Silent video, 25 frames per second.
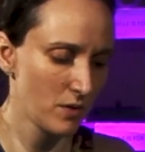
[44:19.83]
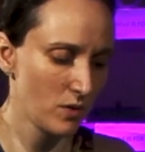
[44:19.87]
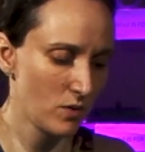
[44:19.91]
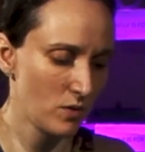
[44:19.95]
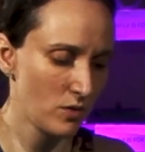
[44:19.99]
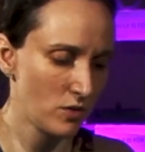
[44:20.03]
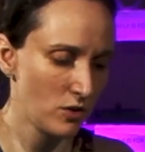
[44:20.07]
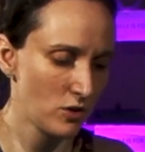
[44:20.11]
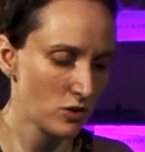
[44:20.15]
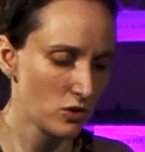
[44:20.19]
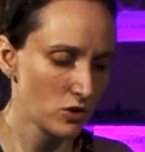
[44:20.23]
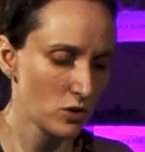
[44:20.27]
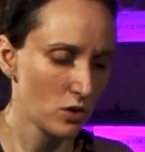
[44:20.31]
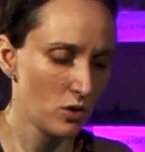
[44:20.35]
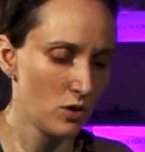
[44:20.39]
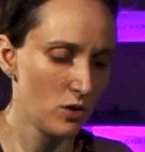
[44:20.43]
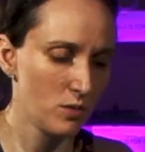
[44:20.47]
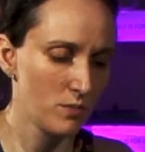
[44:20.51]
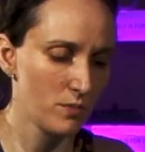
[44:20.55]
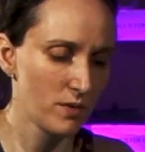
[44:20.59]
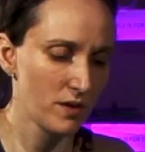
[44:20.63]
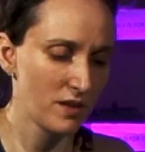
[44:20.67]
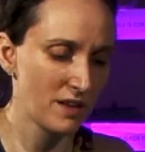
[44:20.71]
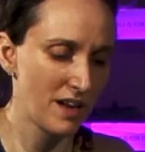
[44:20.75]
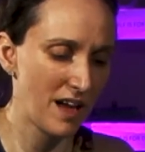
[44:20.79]
on the
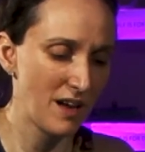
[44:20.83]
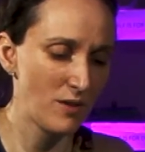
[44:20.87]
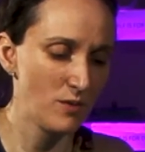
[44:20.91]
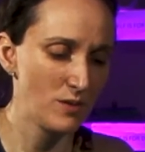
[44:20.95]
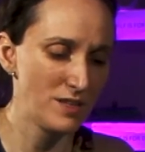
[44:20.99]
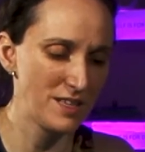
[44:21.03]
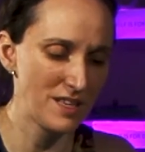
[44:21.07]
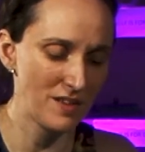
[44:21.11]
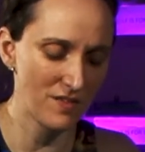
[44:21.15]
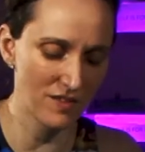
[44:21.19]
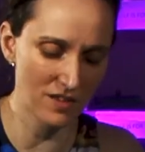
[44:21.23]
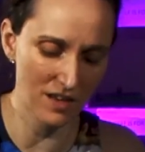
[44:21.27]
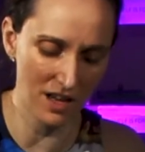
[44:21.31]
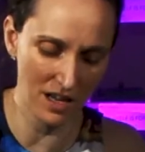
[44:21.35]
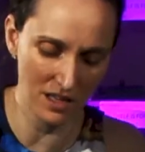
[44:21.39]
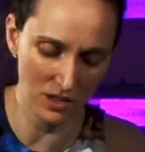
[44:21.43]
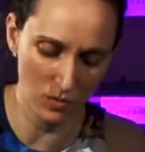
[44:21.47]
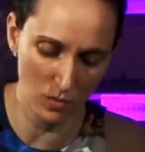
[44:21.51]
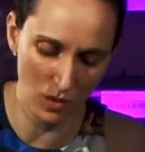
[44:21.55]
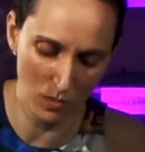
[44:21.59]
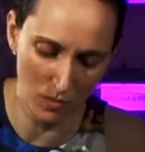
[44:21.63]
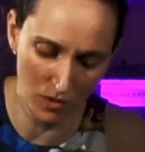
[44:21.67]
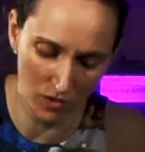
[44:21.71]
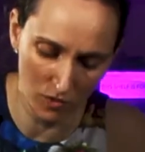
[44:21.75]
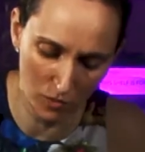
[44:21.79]
top, and I would even add a
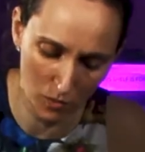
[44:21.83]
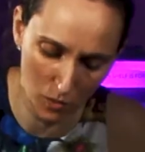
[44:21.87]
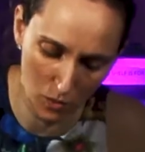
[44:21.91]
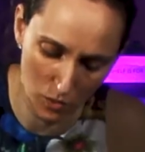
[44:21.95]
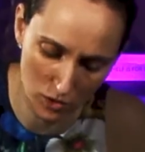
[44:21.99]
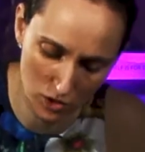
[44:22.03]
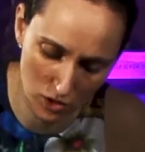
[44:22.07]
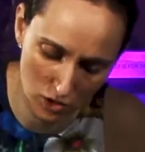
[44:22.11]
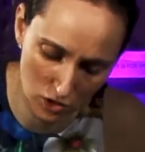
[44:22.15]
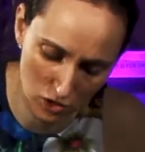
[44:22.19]
wee bit of water.